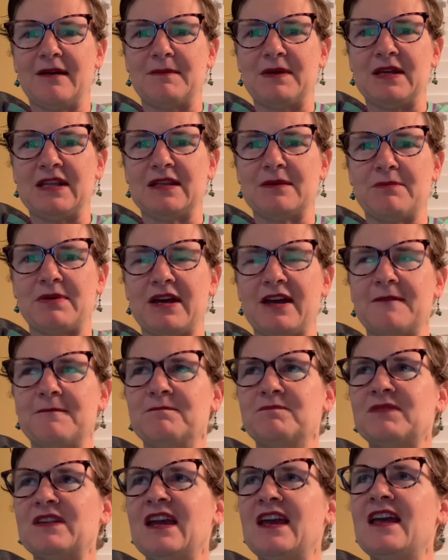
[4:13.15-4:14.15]
in the bud.
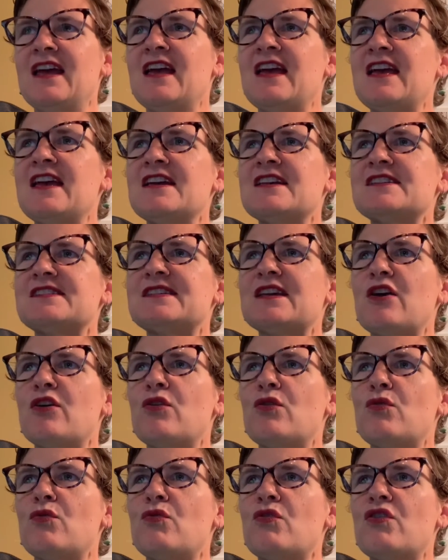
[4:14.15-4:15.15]

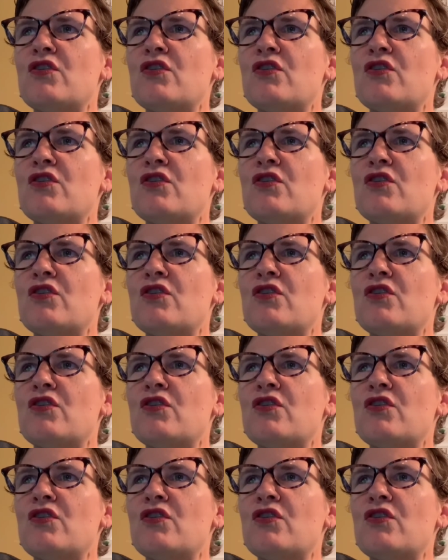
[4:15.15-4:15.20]
So